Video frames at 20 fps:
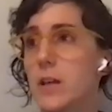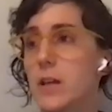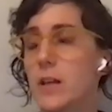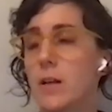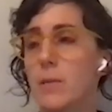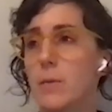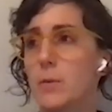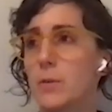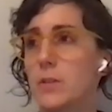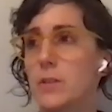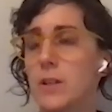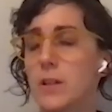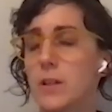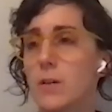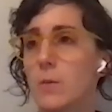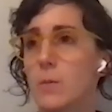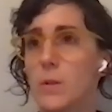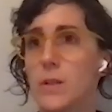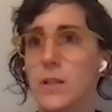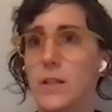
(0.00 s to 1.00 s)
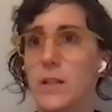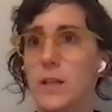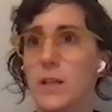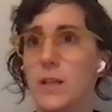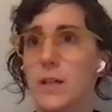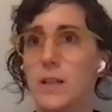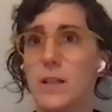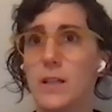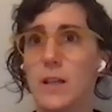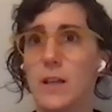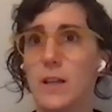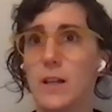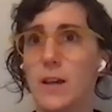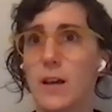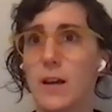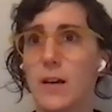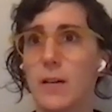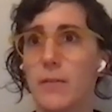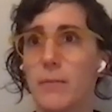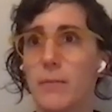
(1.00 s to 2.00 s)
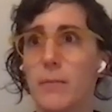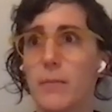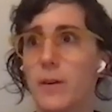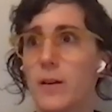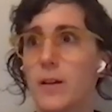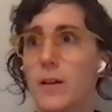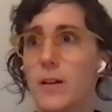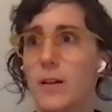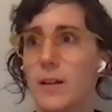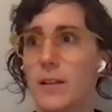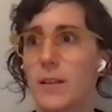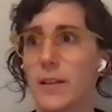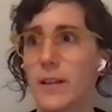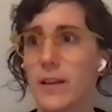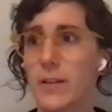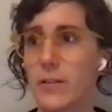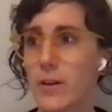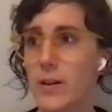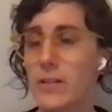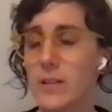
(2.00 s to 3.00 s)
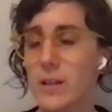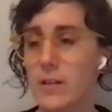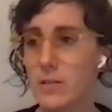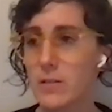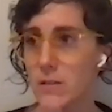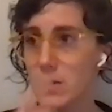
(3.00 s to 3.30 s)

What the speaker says: And I'm only like a week in, and I'm like, I cranked out a